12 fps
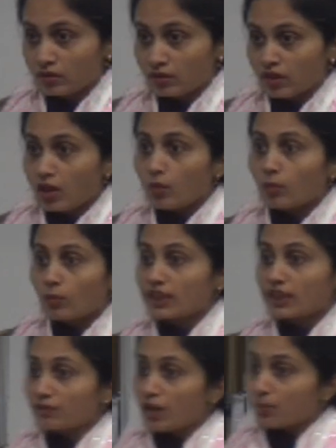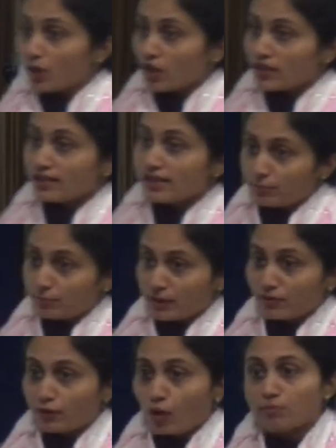Whatever products have been
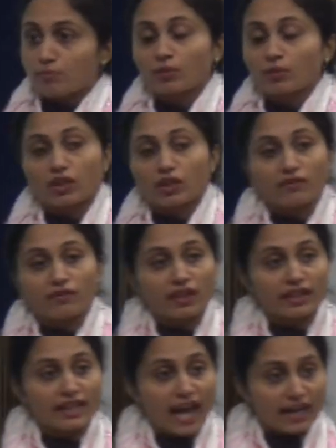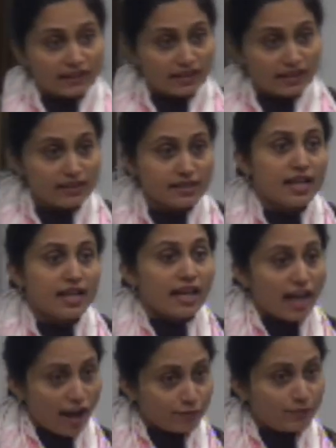formed and whatever reactants
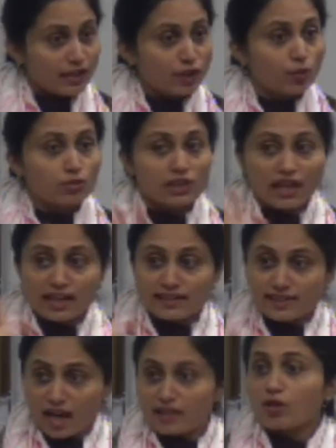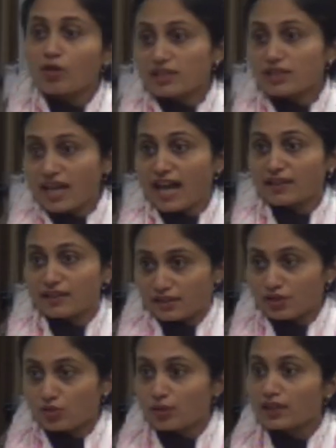have been utilized are now stagnant.
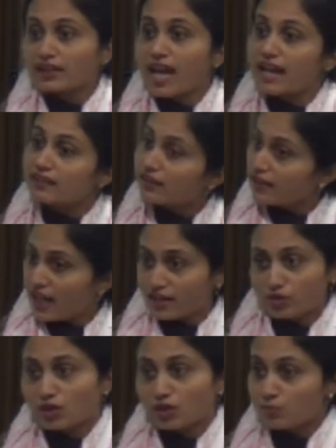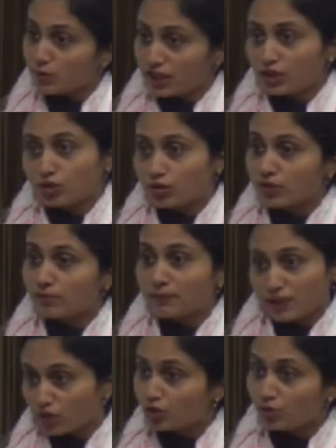So in that the reaction is proceeded to
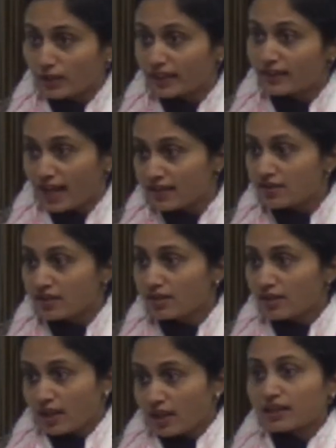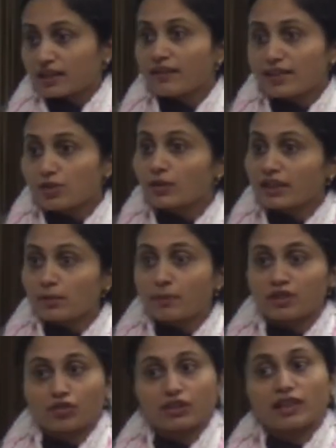completion. Do you get that? Otherwise you get a
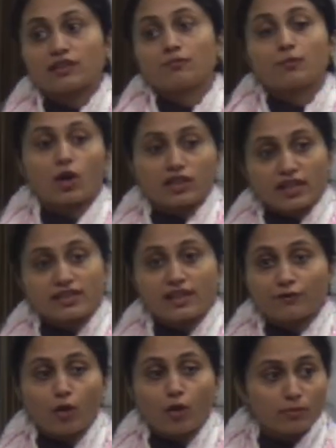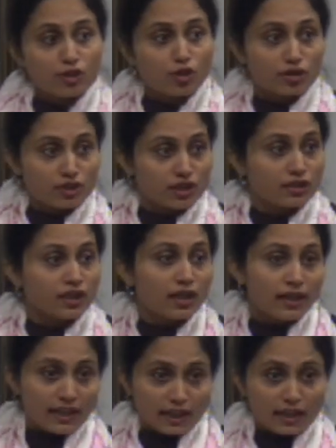picture that if products have formed majority
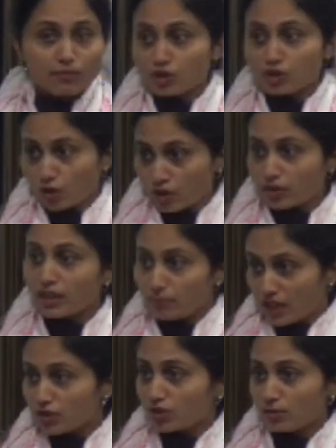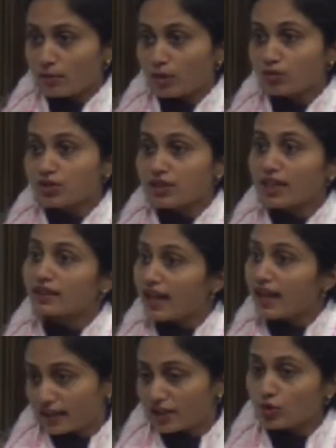in major amount, then in that
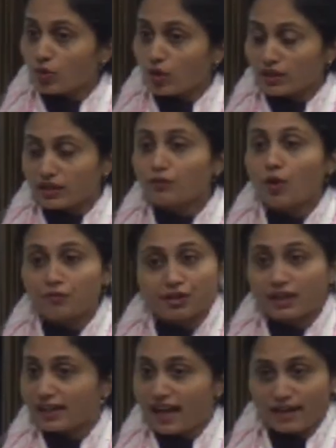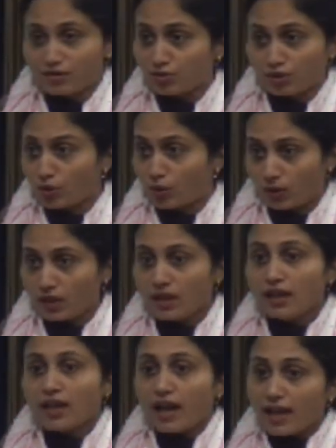case you call it a forward reaction. No.
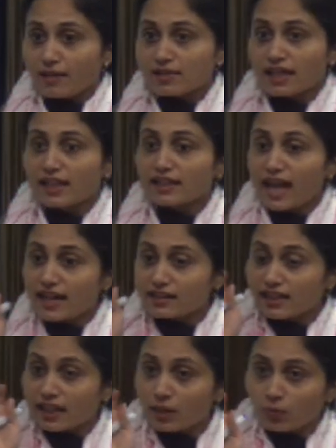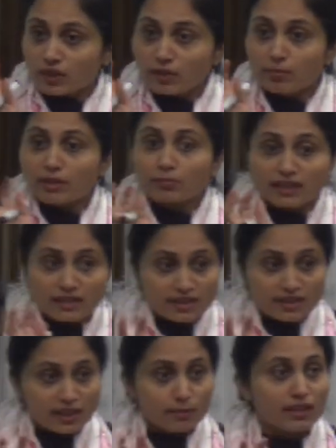I am saying that the equilibrium can
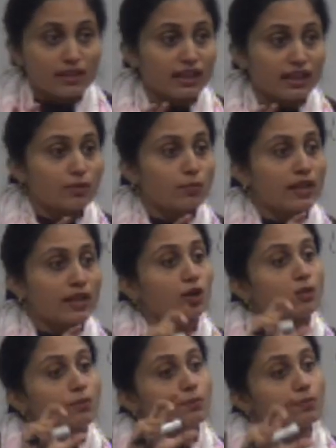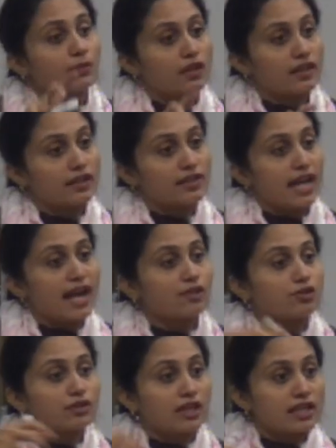still be attained when your
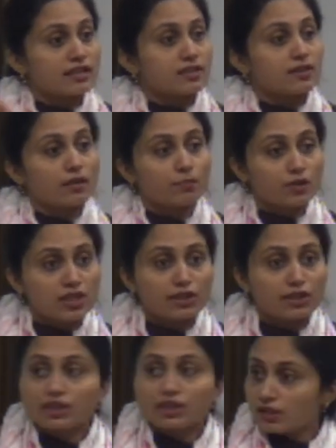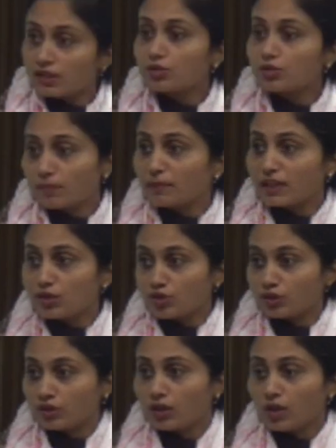reaction has proceeded near to
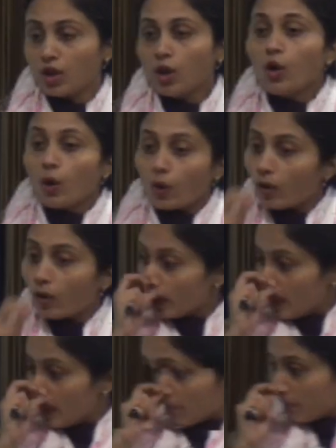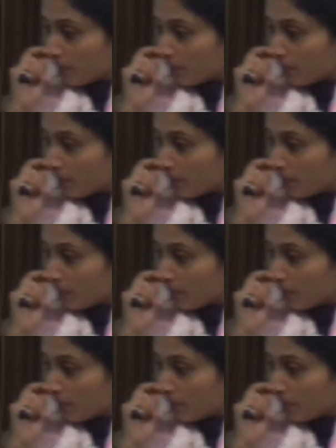completion, or maybe